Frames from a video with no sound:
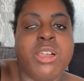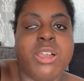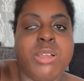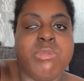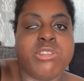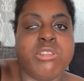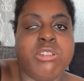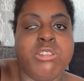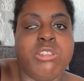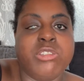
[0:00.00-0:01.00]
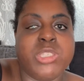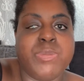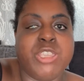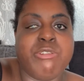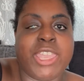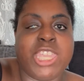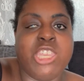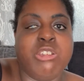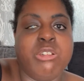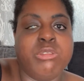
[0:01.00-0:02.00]
I've got a lot to be
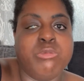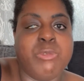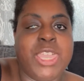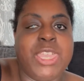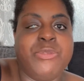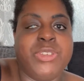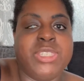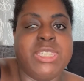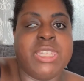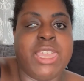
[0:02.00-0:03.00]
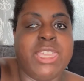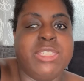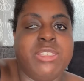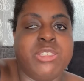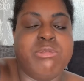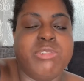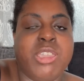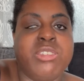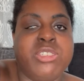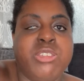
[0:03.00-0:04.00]
cracking on with today, so that's what I'm
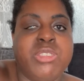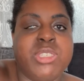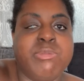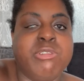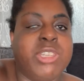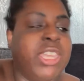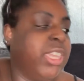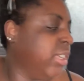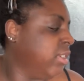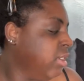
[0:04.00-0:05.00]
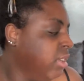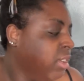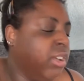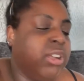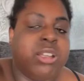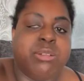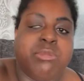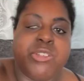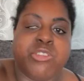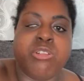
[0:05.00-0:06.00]
going to do this morning.
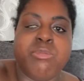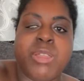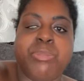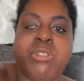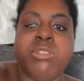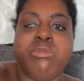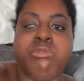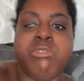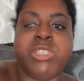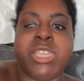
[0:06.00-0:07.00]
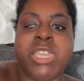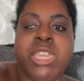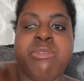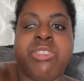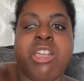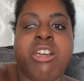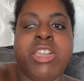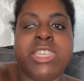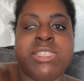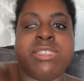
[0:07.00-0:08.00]
I've got my bottle of water here with
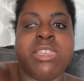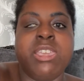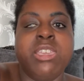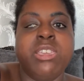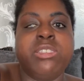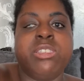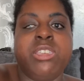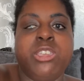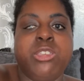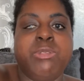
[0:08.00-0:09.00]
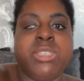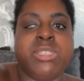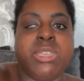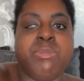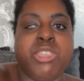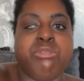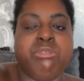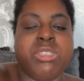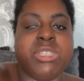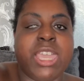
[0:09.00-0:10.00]
ice to see me
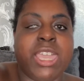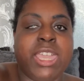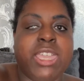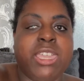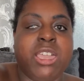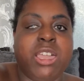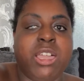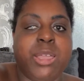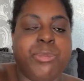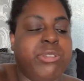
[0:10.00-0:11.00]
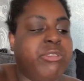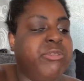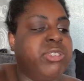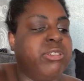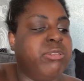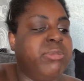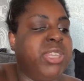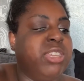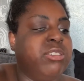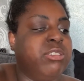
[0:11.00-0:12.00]
through the day. Obviously I'm going to
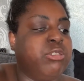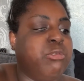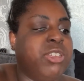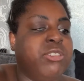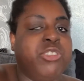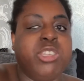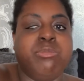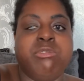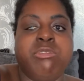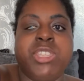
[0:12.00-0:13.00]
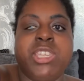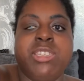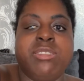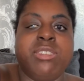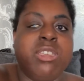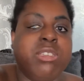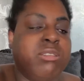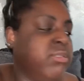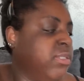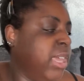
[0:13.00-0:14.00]
be needing quite a few more of these
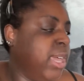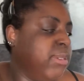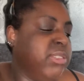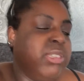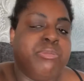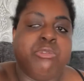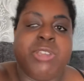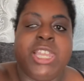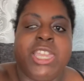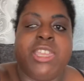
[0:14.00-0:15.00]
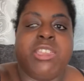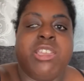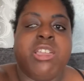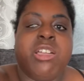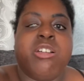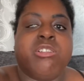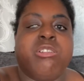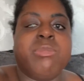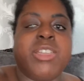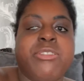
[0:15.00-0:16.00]
because it's absolutely boiling. I've
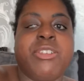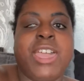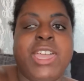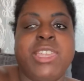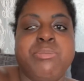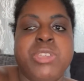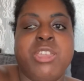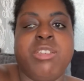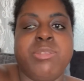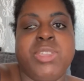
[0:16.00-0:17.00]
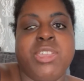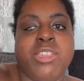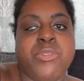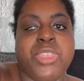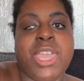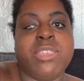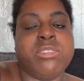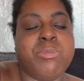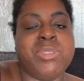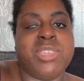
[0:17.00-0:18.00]
got my fan behind me over there,
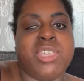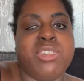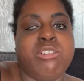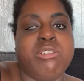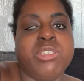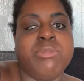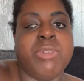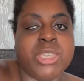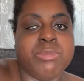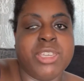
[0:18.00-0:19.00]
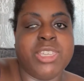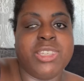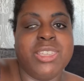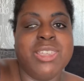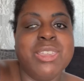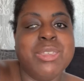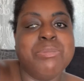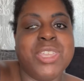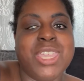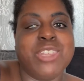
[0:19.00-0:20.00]
so I'll be sticking it on in a moment.
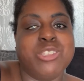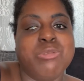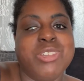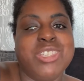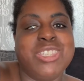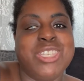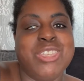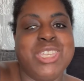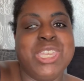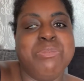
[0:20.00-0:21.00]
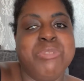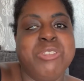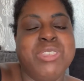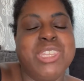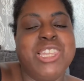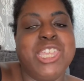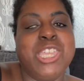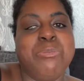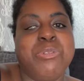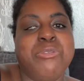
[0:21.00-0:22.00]
But yeah, I just wanted to keep you in the
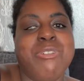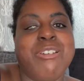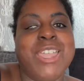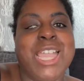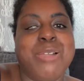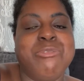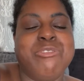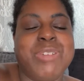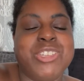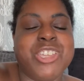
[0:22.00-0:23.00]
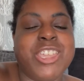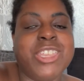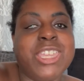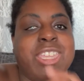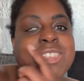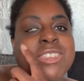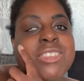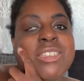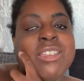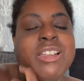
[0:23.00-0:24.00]
loop of where I am with my journey.
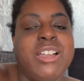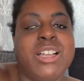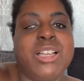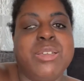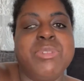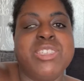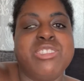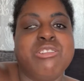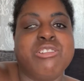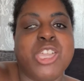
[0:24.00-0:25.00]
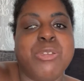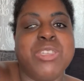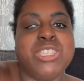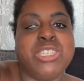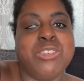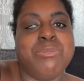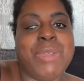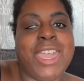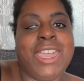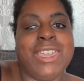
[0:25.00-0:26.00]
It's not going too
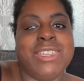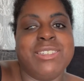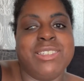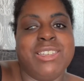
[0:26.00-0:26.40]
bad.